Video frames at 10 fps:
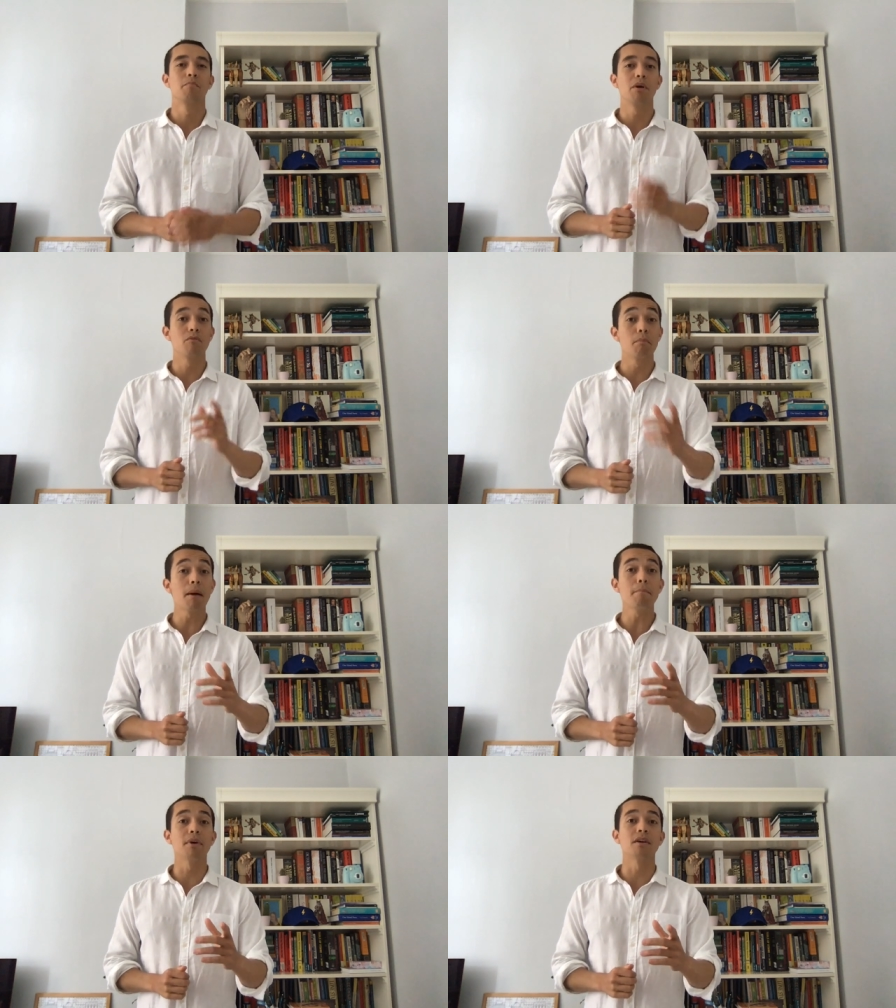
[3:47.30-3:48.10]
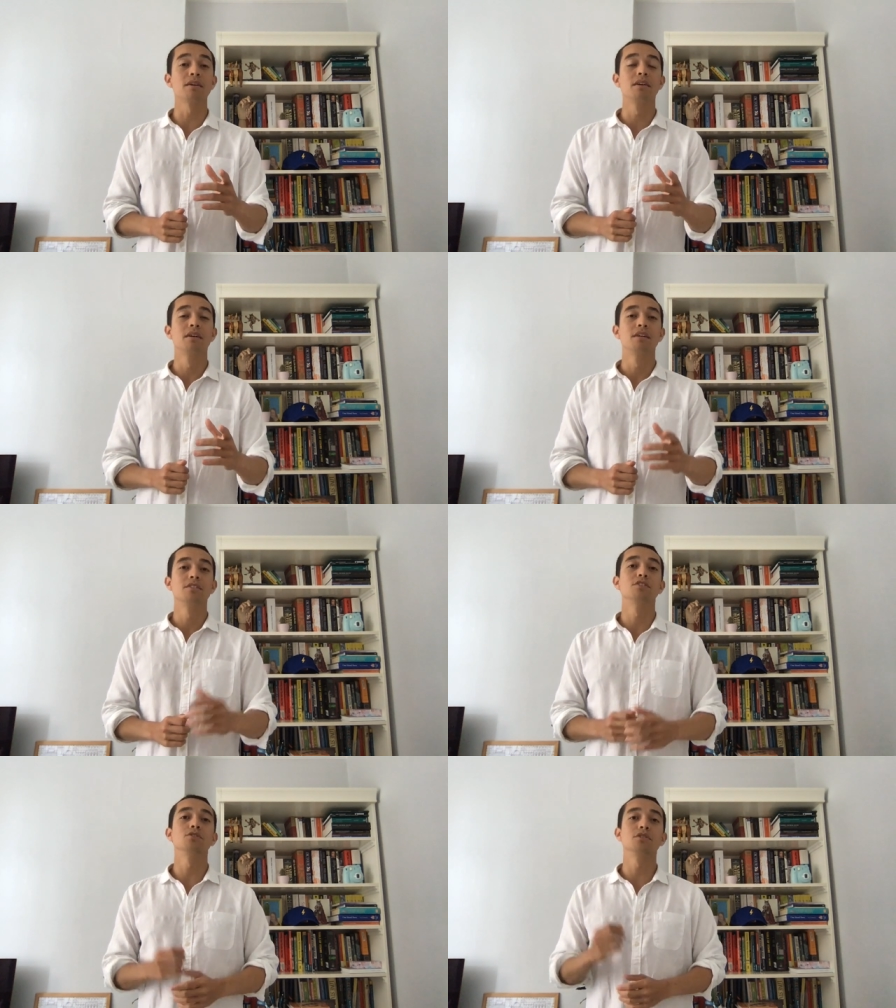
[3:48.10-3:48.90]
But remember
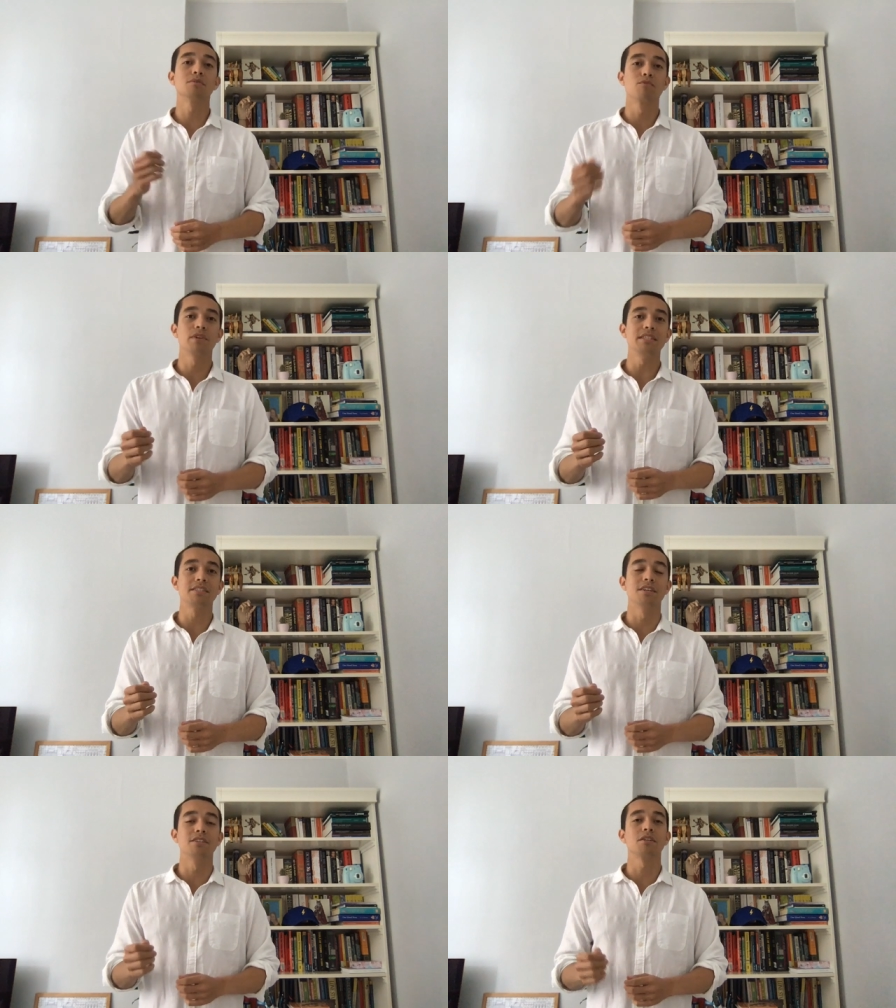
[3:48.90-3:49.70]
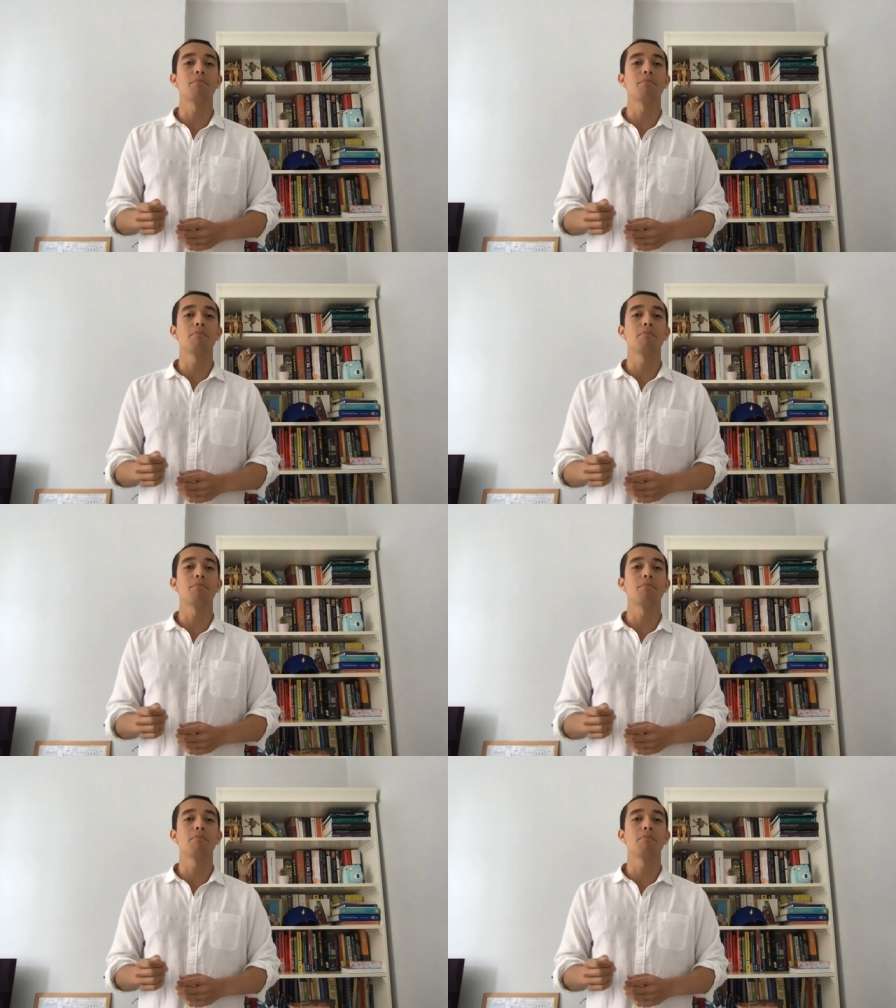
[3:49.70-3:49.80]
to do some research